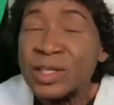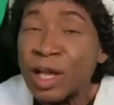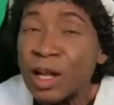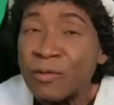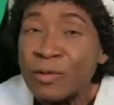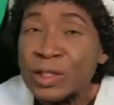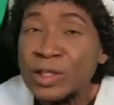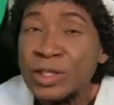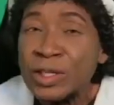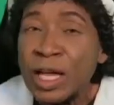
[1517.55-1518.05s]

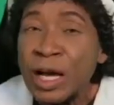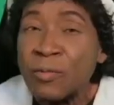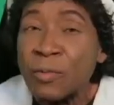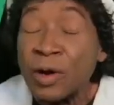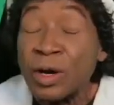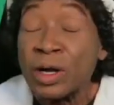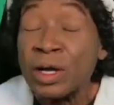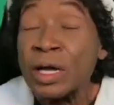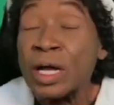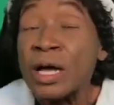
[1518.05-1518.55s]
television
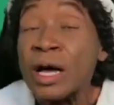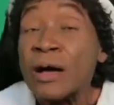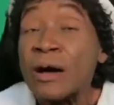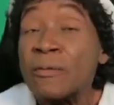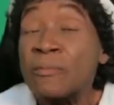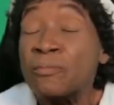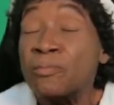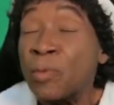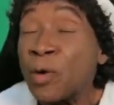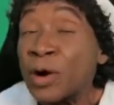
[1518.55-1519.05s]
network,
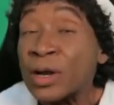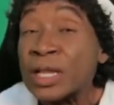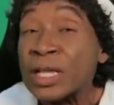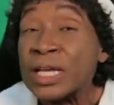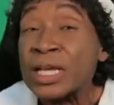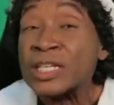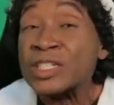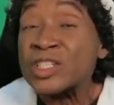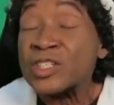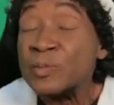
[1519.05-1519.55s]
born
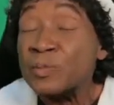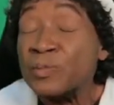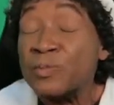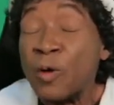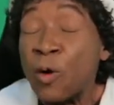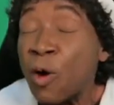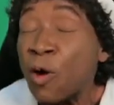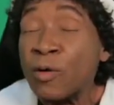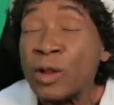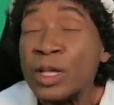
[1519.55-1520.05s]
again,
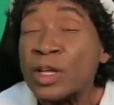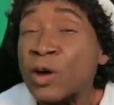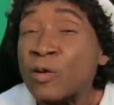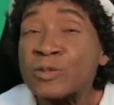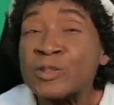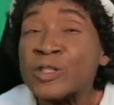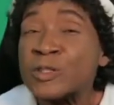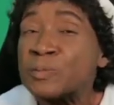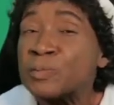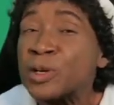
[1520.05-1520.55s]
Holy
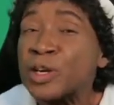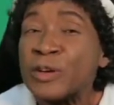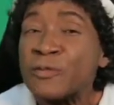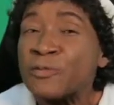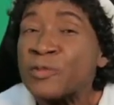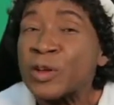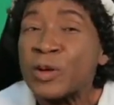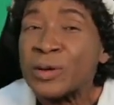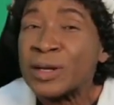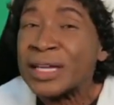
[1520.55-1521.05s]
Ghost,
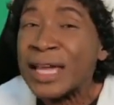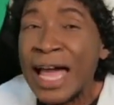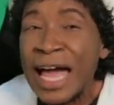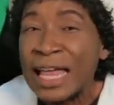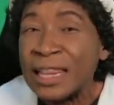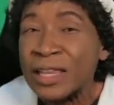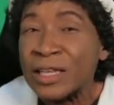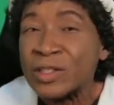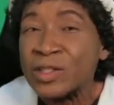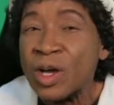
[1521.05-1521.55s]
Spirit filled
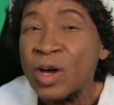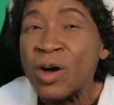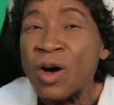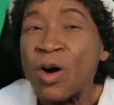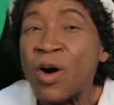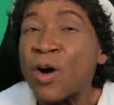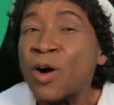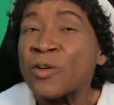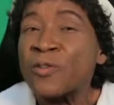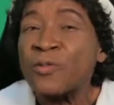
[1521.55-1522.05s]
Catholics
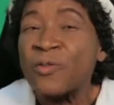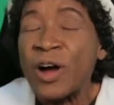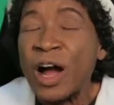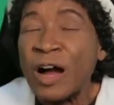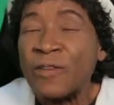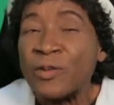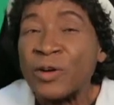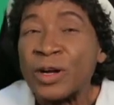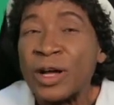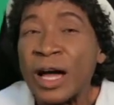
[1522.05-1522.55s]
on
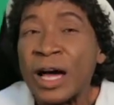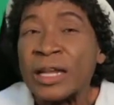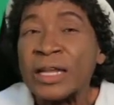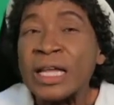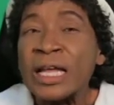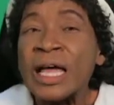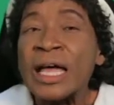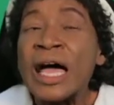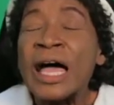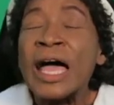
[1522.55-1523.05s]
fire for God.